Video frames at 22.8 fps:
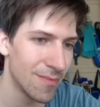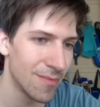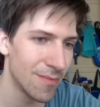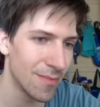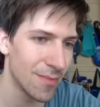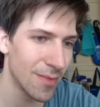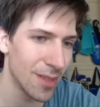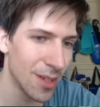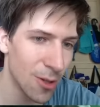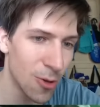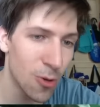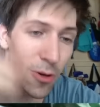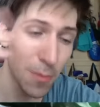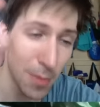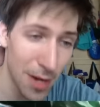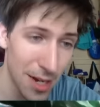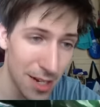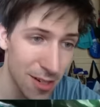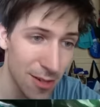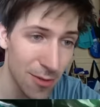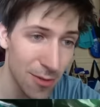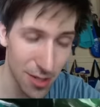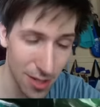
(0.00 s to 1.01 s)

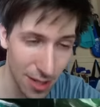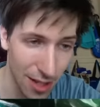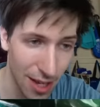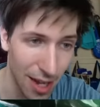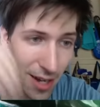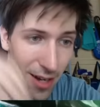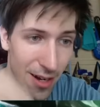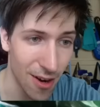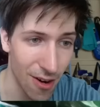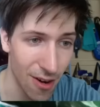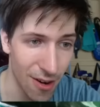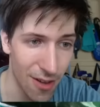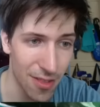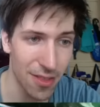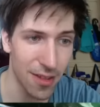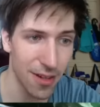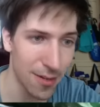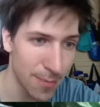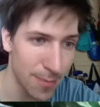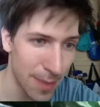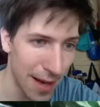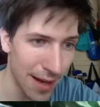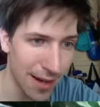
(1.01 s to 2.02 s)
Quartermaster was the kind of card that a
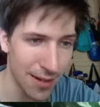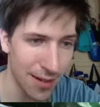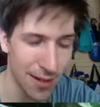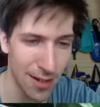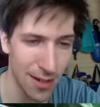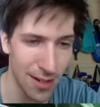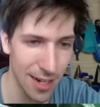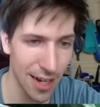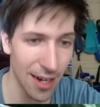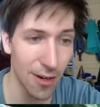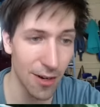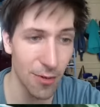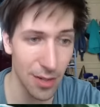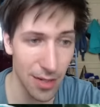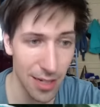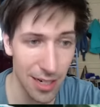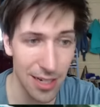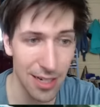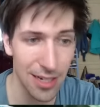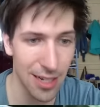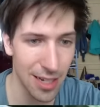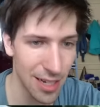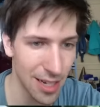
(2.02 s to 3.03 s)
Paladin deck would need
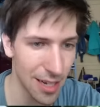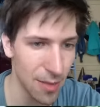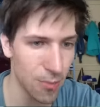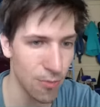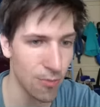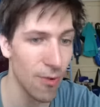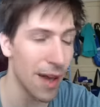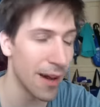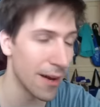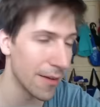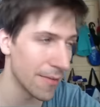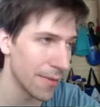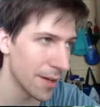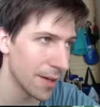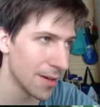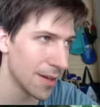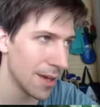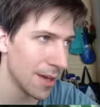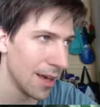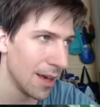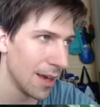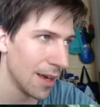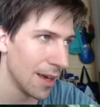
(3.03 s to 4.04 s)
to keep relevant.
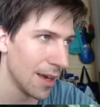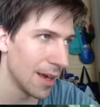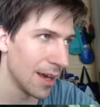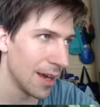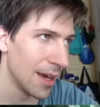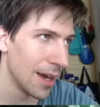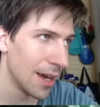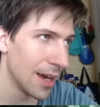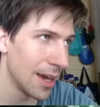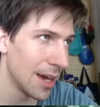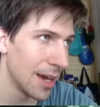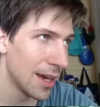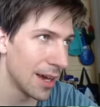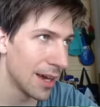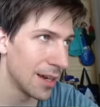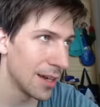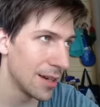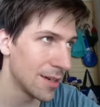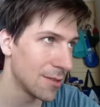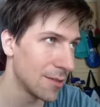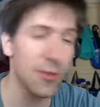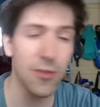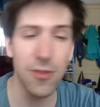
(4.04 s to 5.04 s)
And
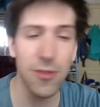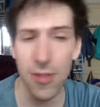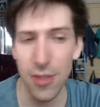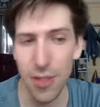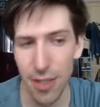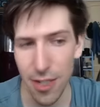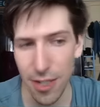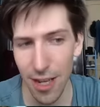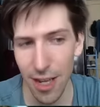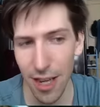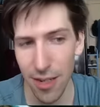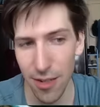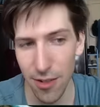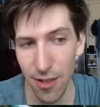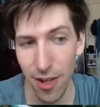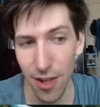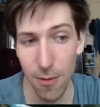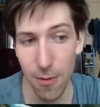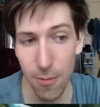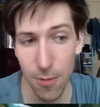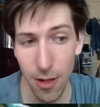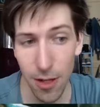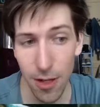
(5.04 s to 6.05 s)
personally, I do
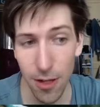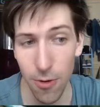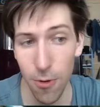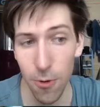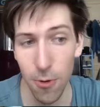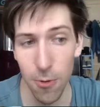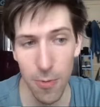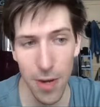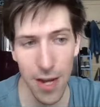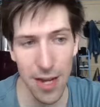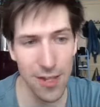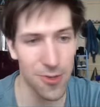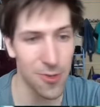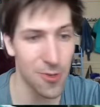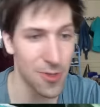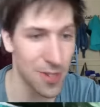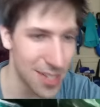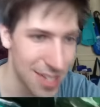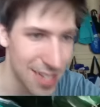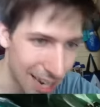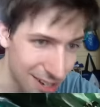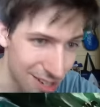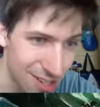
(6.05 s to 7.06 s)
like playing Quartermaster
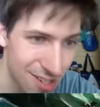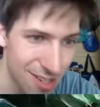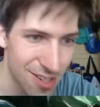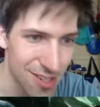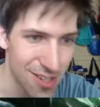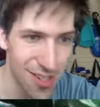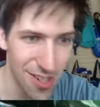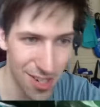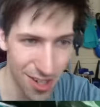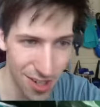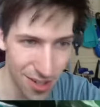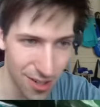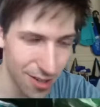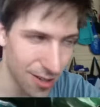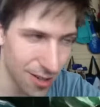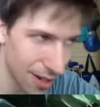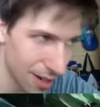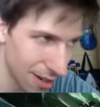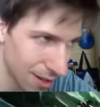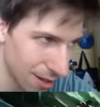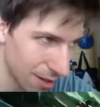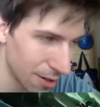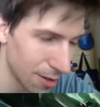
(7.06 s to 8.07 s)
decks still a
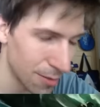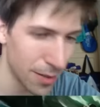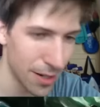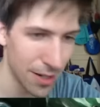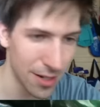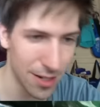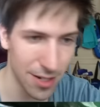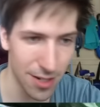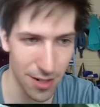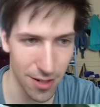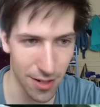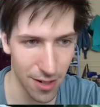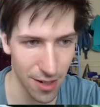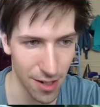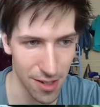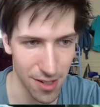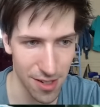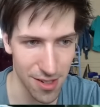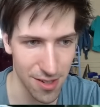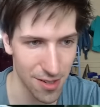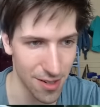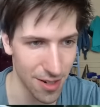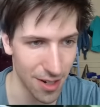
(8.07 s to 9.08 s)
little bit.
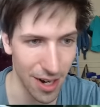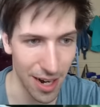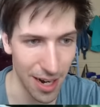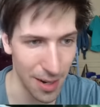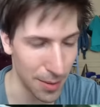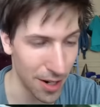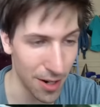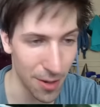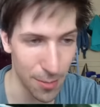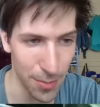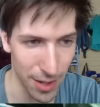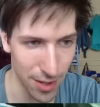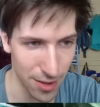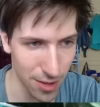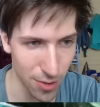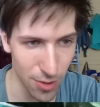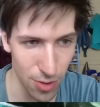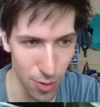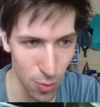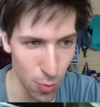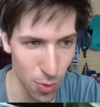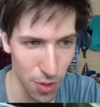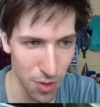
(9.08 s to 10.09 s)
Because, you know, I'm all about
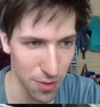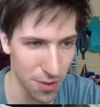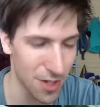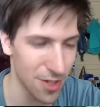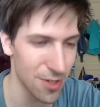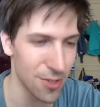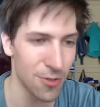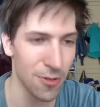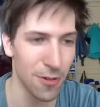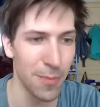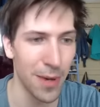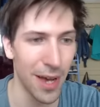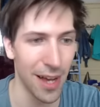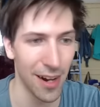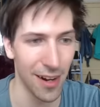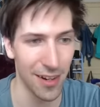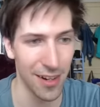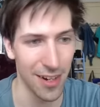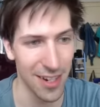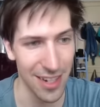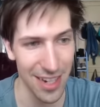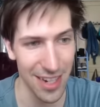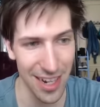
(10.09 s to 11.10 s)
those weird control
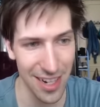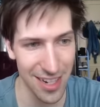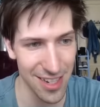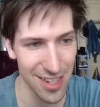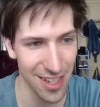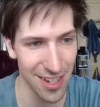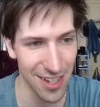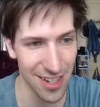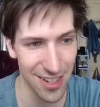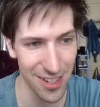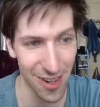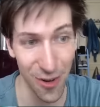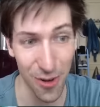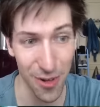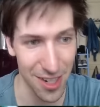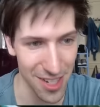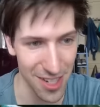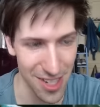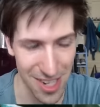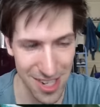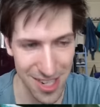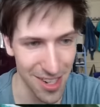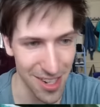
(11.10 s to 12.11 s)
Paladin decks that don't
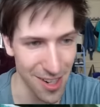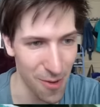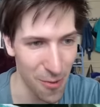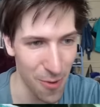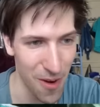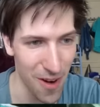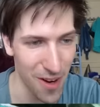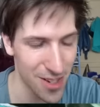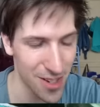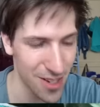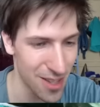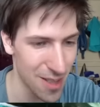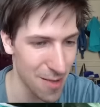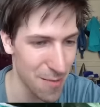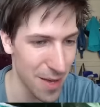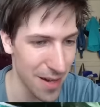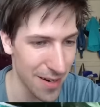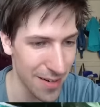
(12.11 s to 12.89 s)
exist anywhere else in the meta.